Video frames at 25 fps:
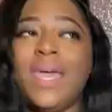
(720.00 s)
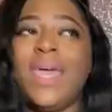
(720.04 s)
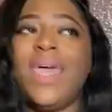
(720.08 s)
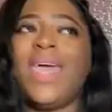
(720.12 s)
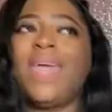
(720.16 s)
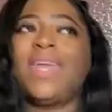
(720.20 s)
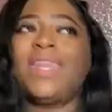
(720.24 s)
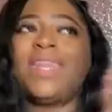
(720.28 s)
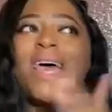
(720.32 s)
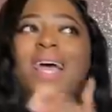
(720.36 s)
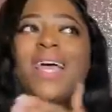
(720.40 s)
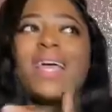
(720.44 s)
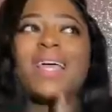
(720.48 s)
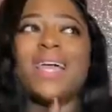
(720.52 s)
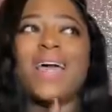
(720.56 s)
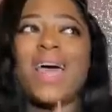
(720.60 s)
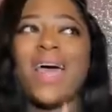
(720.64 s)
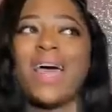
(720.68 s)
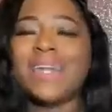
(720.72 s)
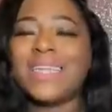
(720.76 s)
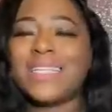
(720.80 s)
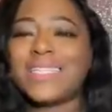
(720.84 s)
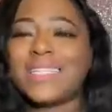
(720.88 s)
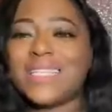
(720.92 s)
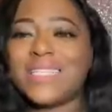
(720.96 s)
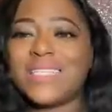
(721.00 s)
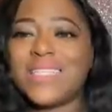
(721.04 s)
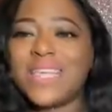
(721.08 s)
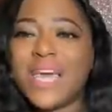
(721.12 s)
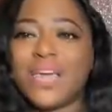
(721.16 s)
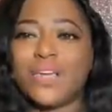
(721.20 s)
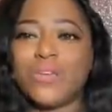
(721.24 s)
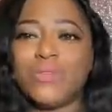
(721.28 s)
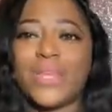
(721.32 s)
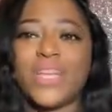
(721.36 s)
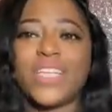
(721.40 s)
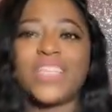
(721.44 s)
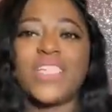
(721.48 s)
And I can honestly tell
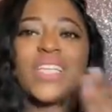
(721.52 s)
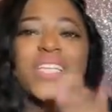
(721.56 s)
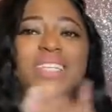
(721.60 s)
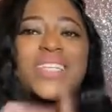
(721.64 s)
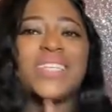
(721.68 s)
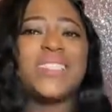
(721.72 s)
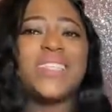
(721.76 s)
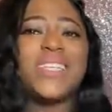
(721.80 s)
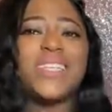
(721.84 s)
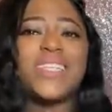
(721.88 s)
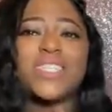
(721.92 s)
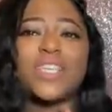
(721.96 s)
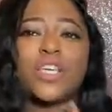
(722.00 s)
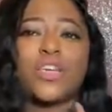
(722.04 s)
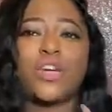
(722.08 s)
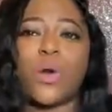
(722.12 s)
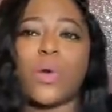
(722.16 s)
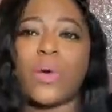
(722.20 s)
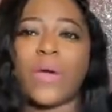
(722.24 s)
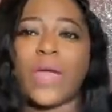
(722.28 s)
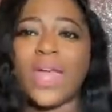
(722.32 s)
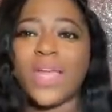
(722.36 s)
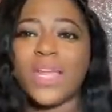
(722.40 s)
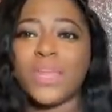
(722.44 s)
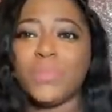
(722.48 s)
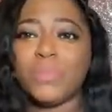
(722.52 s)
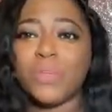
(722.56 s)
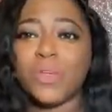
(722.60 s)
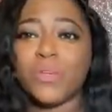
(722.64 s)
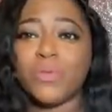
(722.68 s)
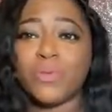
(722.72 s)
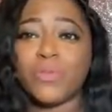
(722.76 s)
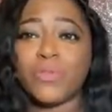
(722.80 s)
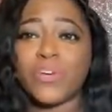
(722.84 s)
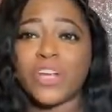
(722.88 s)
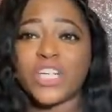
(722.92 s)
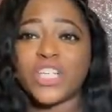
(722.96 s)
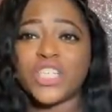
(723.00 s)
you that she just needs to go ahead and be
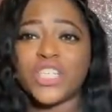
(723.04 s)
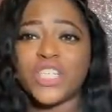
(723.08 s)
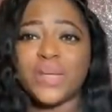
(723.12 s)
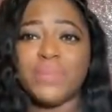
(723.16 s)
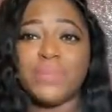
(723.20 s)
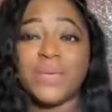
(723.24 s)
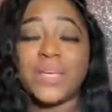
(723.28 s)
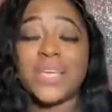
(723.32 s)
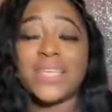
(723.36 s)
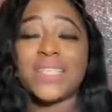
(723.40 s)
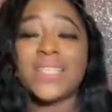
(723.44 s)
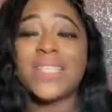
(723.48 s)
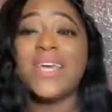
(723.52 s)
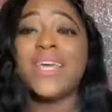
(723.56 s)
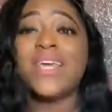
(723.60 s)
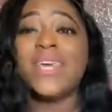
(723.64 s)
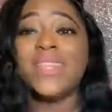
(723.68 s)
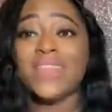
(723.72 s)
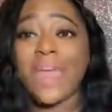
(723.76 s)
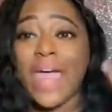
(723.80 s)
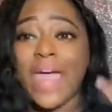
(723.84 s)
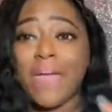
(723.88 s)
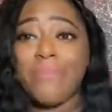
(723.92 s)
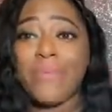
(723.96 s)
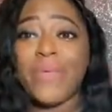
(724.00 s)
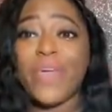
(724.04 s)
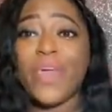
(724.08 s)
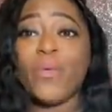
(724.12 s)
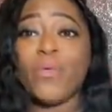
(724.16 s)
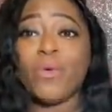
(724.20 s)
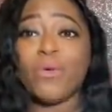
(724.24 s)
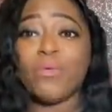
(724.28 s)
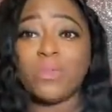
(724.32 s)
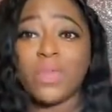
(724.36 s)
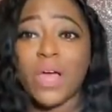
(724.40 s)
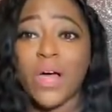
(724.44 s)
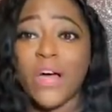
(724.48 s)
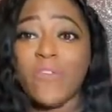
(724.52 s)
with Rashid because that man
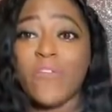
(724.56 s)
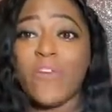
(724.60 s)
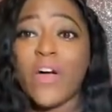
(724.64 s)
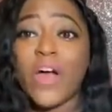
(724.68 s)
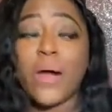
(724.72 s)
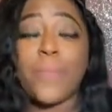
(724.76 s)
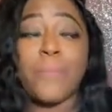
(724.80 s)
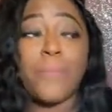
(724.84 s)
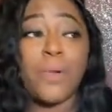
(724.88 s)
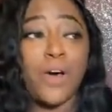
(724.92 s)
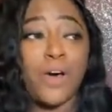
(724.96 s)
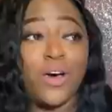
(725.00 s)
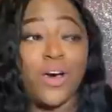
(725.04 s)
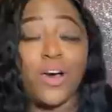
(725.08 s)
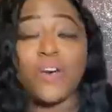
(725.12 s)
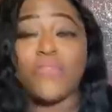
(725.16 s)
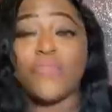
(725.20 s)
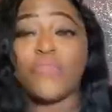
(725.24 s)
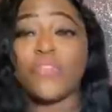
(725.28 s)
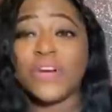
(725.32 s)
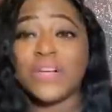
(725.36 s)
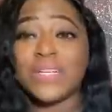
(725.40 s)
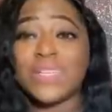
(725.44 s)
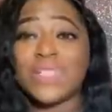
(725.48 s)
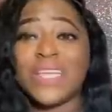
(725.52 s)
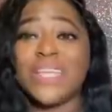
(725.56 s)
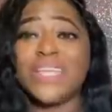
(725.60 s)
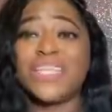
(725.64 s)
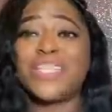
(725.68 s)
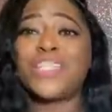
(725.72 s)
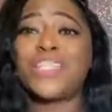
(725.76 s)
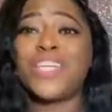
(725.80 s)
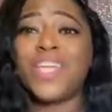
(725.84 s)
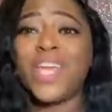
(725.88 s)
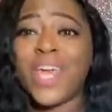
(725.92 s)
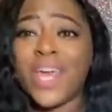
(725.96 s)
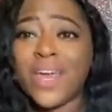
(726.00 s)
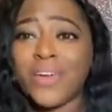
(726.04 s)
will love her, put her first, and
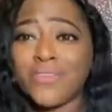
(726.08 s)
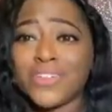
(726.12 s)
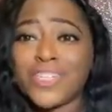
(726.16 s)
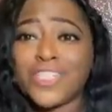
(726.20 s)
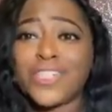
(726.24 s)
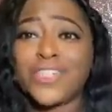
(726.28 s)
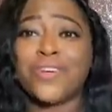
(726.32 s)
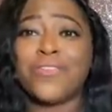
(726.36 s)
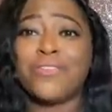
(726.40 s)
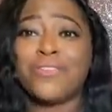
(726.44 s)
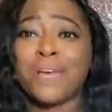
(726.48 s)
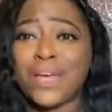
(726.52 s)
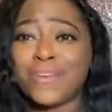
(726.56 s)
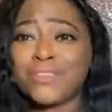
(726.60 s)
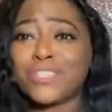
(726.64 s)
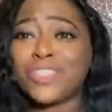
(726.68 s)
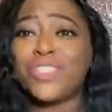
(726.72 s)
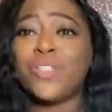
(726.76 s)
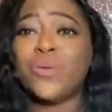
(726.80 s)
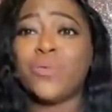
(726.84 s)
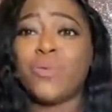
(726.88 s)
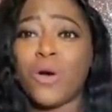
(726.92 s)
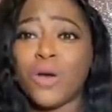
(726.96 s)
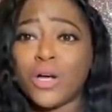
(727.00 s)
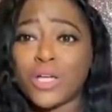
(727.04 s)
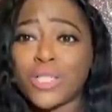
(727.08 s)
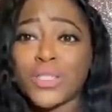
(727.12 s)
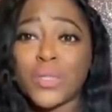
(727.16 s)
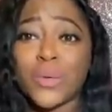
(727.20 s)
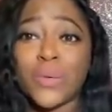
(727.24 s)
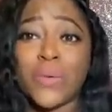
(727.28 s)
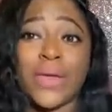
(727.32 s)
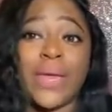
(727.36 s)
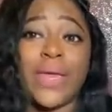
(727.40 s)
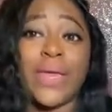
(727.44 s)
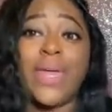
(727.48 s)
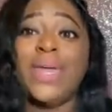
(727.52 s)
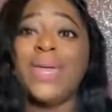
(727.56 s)
cherish the ground she walks
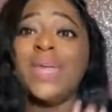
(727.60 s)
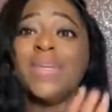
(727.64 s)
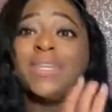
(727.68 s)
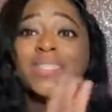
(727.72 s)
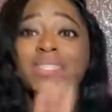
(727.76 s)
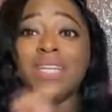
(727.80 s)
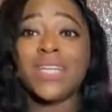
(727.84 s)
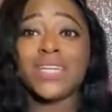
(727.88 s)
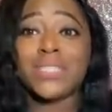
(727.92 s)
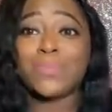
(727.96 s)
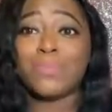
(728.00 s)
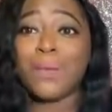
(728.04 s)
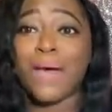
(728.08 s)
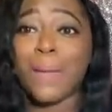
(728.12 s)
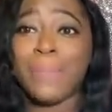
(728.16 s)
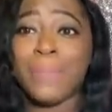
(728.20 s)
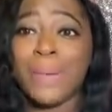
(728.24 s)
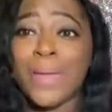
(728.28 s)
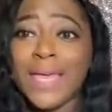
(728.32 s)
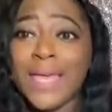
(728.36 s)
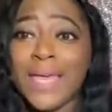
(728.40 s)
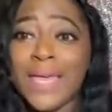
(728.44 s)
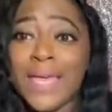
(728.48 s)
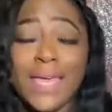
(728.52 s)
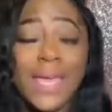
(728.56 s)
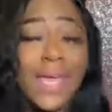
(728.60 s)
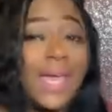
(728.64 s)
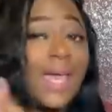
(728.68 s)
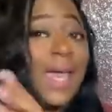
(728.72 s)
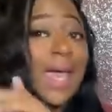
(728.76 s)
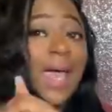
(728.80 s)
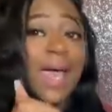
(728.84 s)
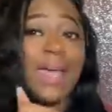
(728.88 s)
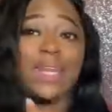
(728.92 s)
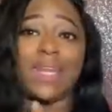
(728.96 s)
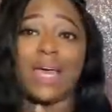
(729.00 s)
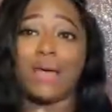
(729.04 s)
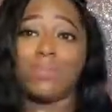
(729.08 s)
on. Just my opinion,
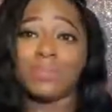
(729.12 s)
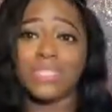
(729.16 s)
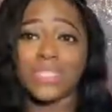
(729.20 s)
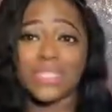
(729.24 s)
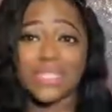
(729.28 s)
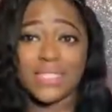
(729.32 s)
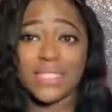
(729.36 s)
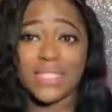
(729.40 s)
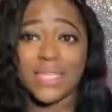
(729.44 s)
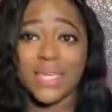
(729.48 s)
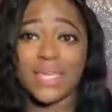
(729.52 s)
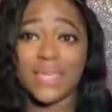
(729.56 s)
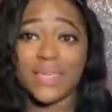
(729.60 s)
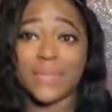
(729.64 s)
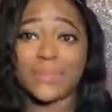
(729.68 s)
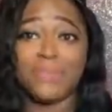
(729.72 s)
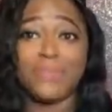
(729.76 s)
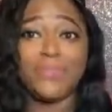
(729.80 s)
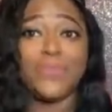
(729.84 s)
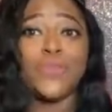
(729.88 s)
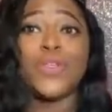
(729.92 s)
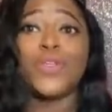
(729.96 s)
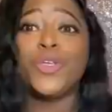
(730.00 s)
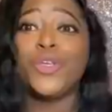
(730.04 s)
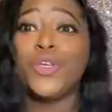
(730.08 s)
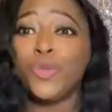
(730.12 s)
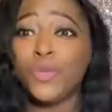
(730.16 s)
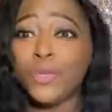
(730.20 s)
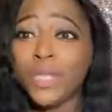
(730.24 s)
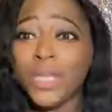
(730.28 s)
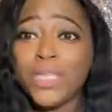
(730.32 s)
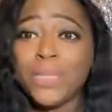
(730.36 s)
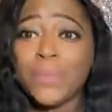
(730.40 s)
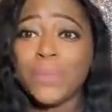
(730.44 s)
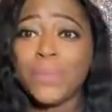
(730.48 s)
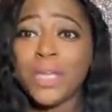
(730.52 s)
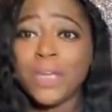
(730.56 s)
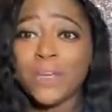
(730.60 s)
and I'm just saying. You
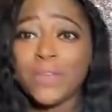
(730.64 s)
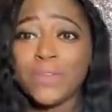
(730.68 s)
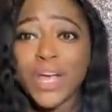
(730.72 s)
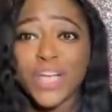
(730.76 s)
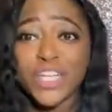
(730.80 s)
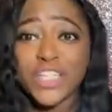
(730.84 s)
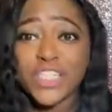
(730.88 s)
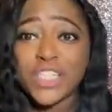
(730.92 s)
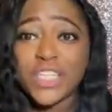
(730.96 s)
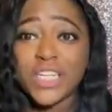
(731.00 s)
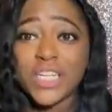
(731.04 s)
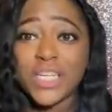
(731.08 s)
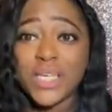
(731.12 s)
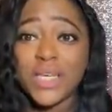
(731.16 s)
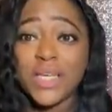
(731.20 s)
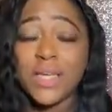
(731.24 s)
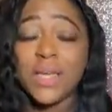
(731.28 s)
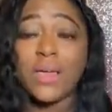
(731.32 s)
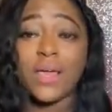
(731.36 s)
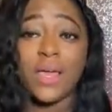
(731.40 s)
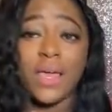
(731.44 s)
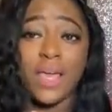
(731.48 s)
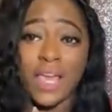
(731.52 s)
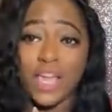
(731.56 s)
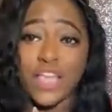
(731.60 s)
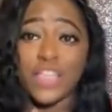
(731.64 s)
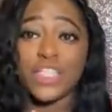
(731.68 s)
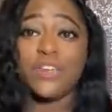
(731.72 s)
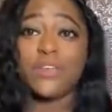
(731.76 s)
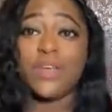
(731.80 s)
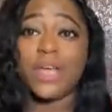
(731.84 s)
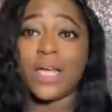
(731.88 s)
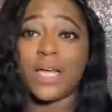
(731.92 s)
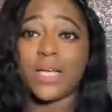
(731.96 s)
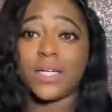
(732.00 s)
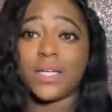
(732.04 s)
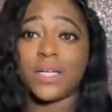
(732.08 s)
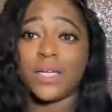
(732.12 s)
need to pick Rashid,
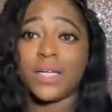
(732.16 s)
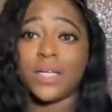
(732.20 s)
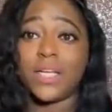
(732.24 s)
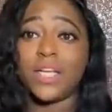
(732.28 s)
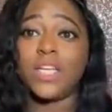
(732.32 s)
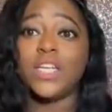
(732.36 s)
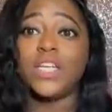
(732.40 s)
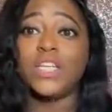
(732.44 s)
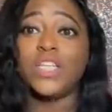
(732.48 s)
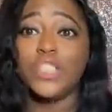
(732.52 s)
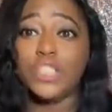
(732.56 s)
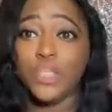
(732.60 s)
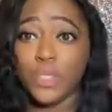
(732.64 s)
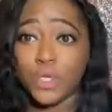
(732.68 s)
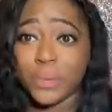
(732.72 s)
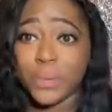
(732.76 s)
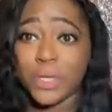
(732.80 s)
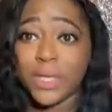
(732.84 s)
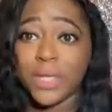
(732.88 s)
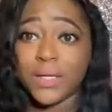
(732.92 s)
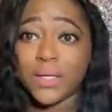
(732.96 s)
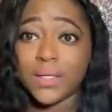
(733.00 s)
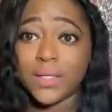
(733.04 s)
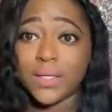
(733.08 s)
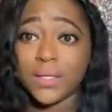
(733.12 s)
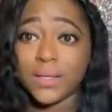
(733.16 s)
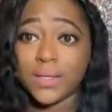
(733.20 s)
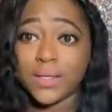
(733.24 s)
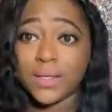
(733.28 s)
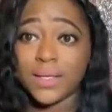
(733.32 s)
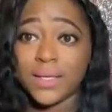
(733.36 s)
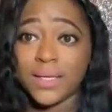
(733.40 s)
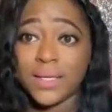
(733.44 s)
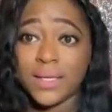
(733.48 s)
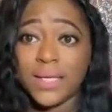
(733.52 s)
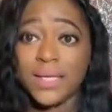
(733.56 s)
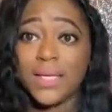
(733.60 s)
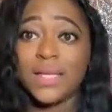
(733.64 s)
Adriana. Do it.
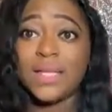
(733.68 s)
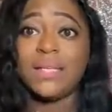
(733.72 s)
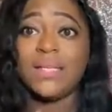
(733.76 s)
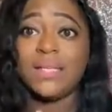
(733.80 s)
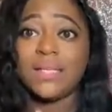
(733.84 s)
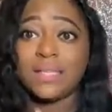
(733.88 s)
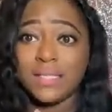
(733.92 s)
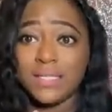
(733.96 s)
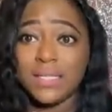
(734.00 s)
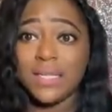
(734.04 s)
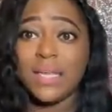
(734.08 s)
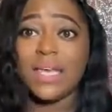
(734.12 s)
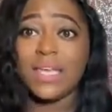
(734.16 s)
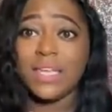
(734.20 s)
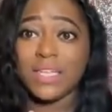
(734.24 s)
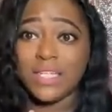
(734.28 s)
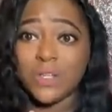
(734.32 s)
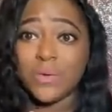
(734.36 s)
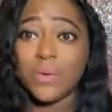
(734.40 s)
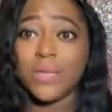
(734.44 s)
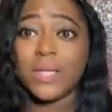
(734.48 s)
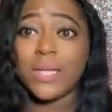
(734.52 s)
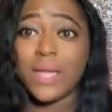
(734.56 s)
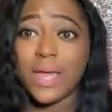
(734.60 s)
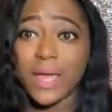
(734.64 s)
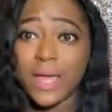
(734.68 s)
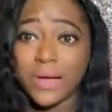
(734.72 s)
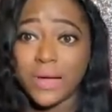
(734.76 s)
And do it now.